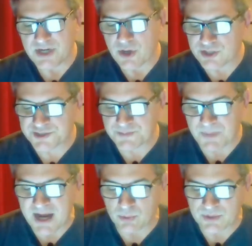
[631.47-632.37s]
Her
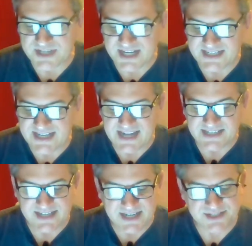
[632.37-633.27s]
smile was
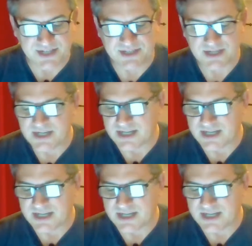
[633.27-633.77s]
incandescent,